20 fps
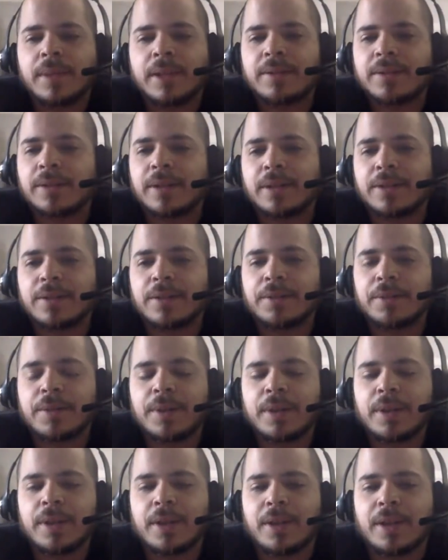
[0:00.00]
That's that's
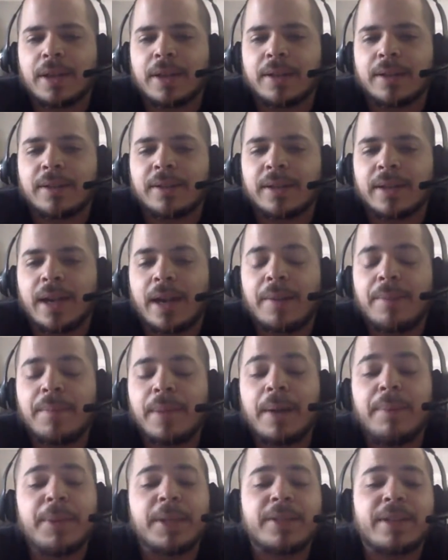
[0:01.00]
really all I can say.
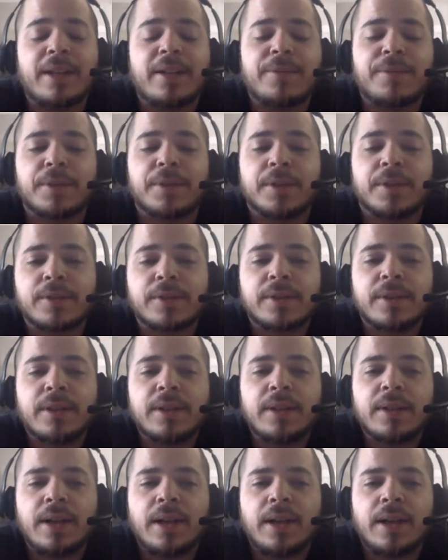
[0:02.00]
I'm I'm excited for this.